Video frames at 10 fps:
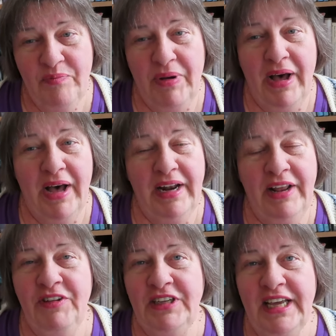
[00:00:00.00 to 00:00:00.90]
But
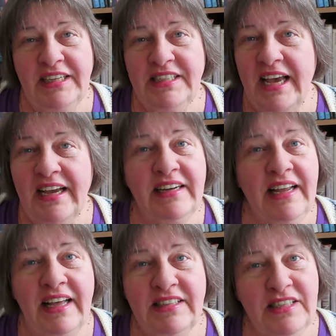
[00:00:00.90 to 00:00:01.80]
if you take a
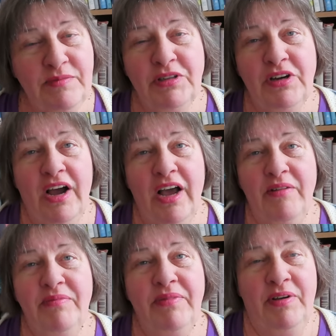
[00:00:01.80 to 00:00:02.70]
second and
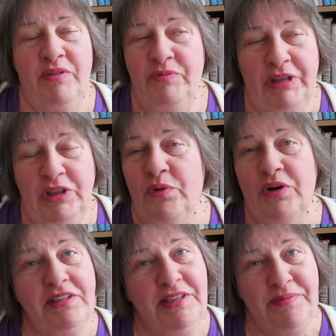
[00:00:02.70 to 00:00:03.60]
subscribe, it would mean the
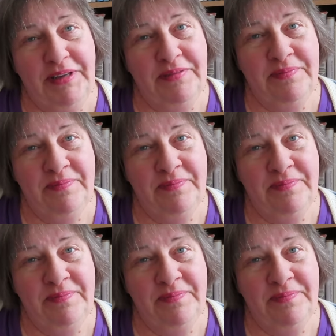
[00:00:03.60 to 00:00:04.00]
world to me.